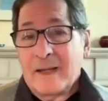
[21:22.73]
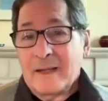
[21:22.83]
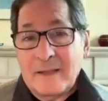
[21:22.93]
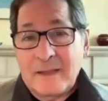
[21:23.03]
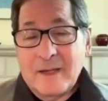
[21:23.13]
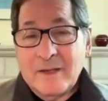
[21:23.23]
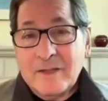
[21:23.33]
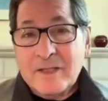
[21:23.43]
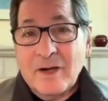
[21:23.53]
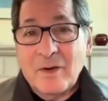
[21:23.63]

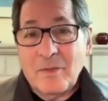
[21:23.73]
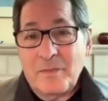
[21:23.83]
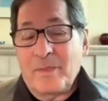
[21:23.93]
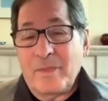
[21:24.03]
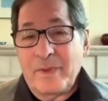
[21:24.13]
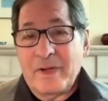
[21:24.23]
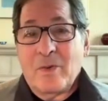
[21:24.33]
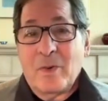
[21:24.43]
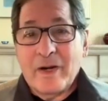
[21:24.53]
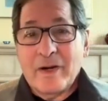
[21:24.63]
and so
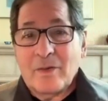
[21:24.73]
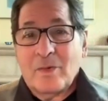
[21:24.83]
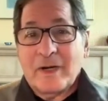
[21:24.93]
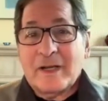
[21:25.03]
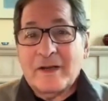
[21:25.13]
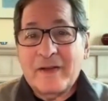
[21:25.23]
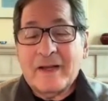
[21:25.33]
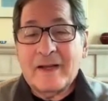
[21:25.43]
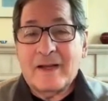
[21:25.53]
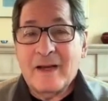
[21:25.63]
we're
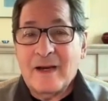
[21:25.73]
giving